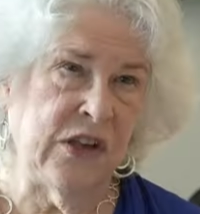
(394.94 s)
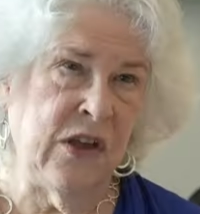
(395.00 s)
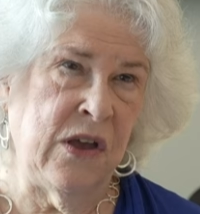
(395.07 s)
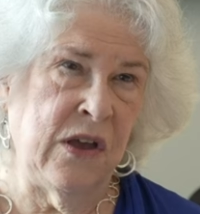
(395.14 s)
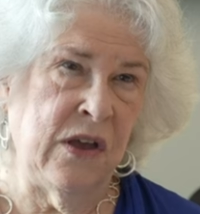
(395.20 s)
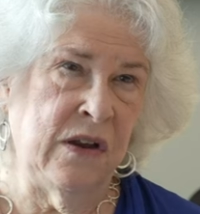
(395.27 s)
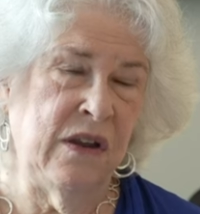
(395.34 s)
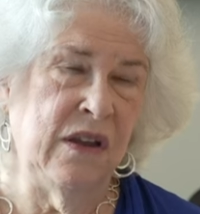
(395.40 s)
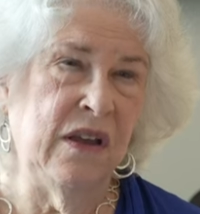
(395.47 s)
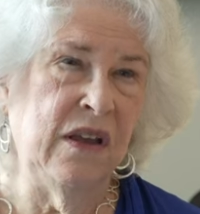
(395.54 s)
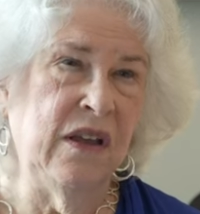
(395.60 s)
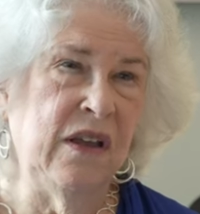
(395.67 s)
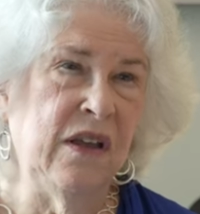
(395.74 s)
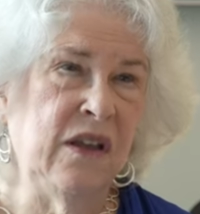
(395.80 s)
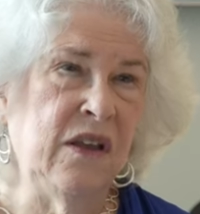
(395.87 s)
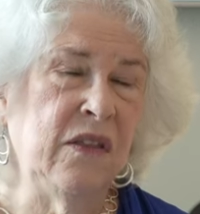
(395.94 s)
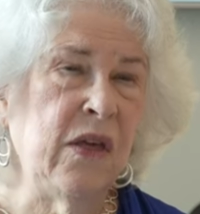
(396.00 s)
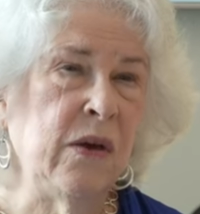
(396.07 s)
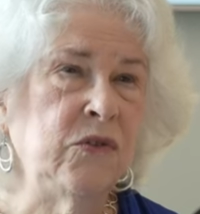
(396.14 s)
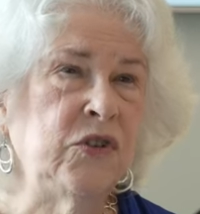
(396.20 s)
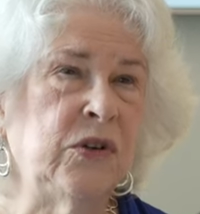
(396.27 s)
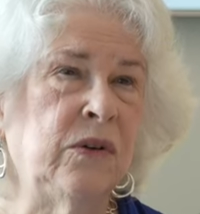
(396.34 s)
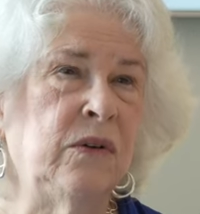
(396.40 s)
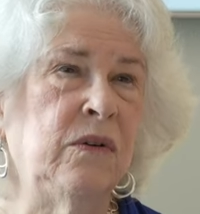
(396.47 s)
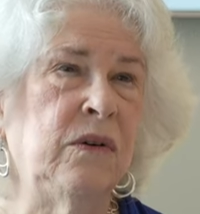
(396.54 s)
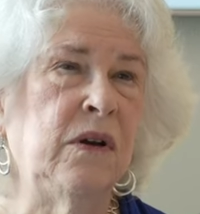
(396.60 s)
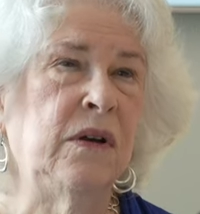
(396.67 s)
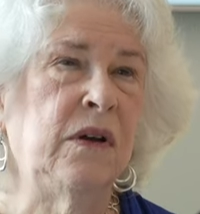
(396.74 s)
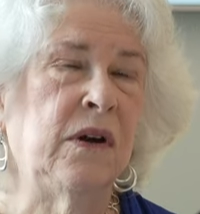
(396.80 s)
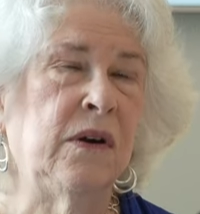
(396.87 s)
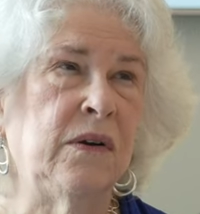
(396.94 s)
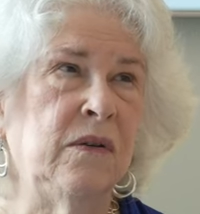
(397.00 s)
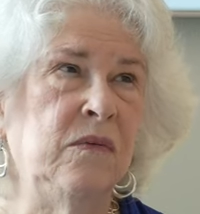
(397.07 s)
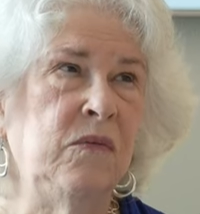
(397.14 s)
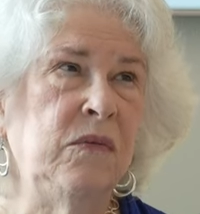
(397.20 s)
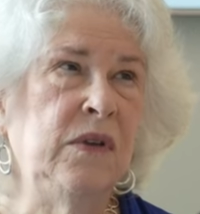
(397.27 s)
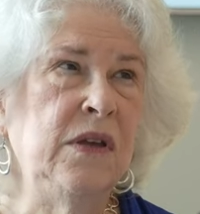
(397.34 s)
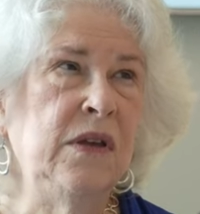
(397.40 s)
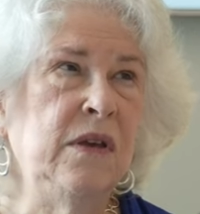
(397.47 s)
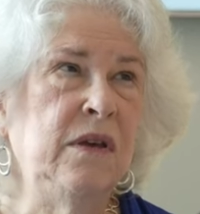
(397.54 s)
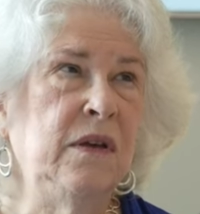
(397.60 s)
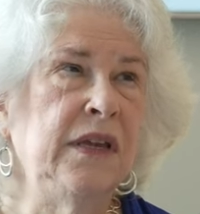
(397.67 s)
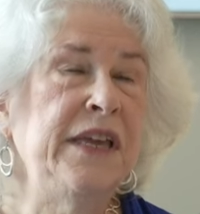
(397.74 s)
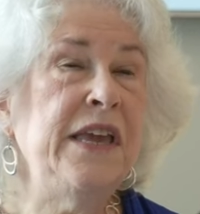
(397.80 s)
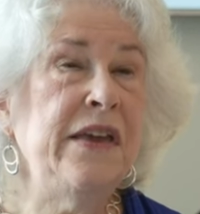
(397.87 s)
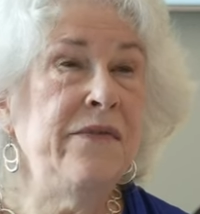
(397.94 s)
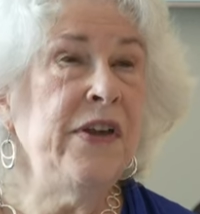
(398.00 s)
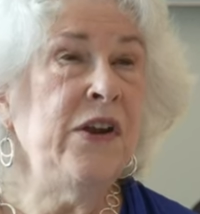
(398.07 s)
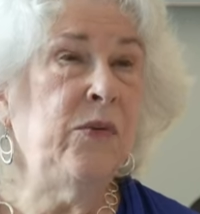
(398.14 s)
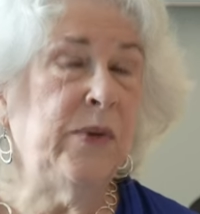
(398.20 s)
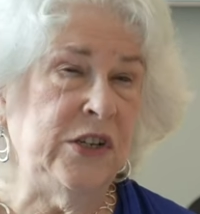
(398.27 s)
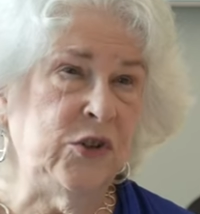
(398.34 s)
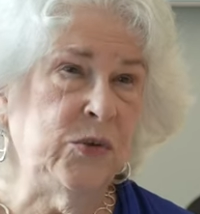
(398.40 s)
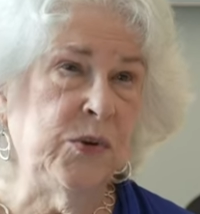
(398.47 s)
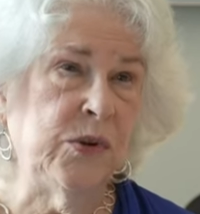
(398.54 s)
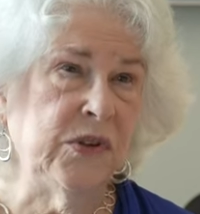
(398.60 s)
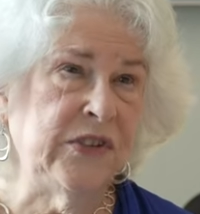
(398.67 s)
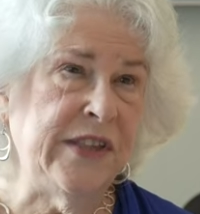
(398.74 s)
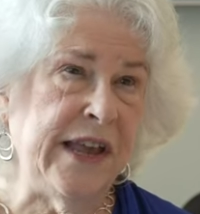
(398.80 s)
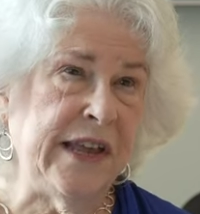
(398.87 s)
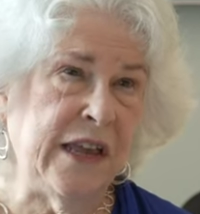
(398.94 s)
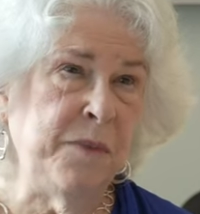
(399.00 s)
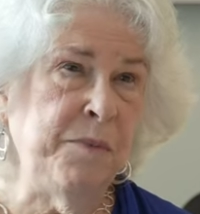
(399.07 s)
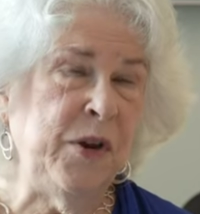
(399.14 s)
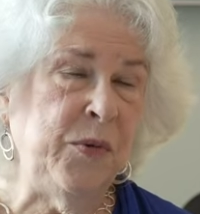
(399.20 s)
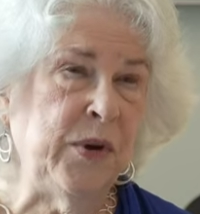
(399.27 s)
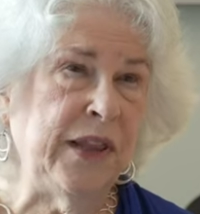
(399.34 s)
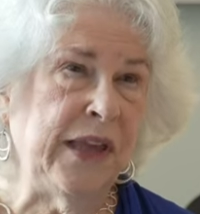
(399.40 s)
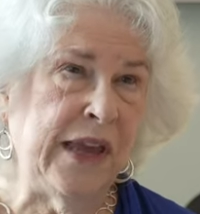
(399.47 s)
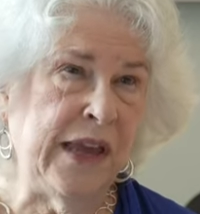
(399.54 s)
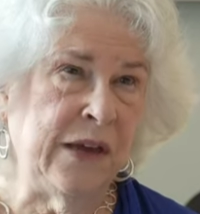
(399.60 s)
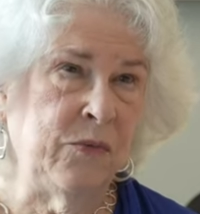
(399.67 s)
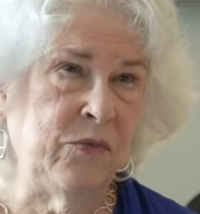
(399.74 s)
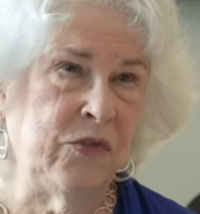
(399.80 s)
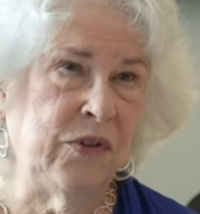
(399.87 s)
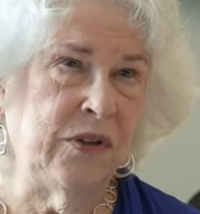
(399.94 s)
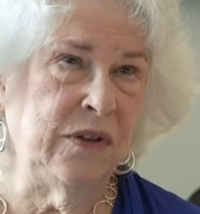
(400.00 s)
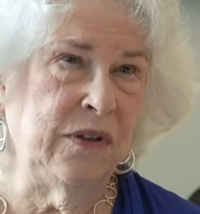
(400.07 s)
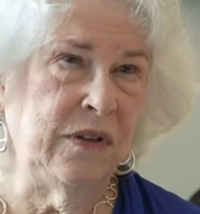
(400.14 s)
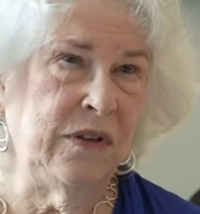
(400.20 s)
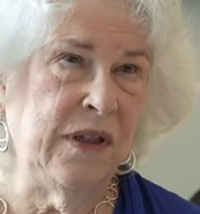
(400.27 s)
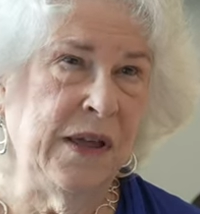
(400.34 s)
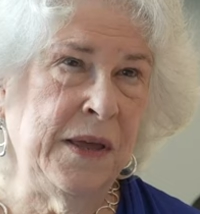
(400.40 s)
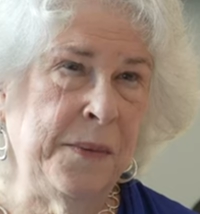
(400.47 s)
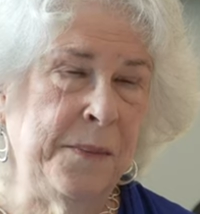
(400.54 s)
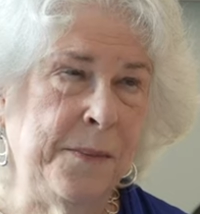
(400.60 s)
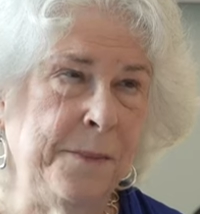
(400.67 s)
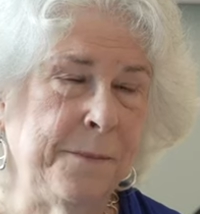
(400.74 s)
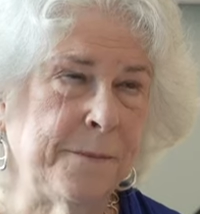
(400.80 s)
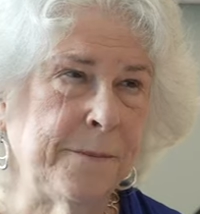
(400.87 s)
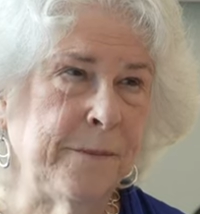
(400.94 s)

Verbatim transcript: gone. Mm-hmm. Those are, are giving rituals that can be really helpful. Um,